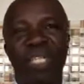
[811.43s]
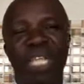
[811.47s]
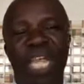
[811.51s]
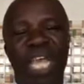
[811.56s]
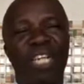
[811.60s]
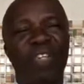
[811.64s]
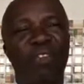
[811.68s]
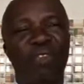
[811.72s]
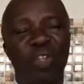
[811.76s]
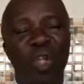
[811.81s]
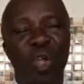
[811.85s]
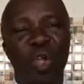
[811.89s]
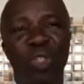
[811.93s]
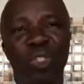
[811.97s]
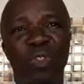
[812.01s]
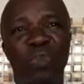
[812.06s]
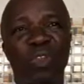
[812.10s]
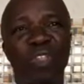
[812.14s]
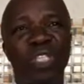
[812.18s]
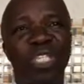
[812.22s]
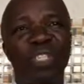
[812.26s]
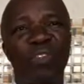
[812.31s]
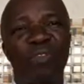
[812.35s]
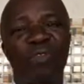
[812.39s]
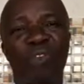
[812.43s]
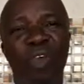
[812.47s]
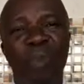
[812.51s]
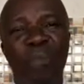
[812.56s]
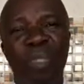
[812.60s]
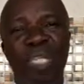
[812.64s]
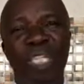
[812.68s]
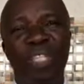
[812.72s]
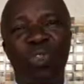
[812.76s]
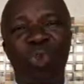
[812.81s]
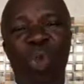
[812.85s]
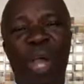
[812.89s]
And of course, for this
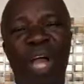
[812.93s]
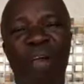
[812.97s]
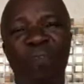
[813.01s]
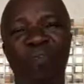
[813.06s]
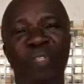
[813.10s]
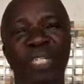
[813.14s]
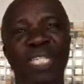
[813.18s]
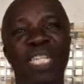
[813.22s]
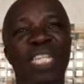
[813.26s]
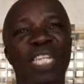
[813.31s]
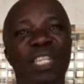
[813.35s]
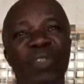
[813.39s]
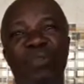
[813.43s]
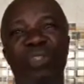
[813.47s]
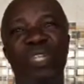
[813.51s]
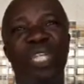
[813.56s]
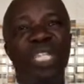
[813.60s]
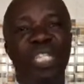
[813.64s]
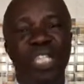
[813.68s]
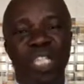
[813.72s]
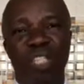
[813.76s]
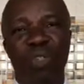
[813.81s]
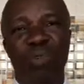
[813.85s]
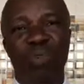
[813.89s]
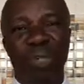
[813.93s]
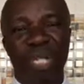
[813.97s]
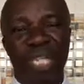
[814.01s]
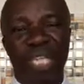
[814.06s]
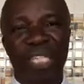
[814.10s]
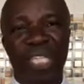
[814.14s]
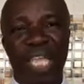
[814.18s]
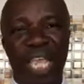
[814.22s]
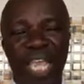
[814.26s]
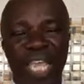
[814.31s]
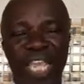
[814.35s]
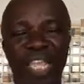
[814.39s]
family to have lived in this place,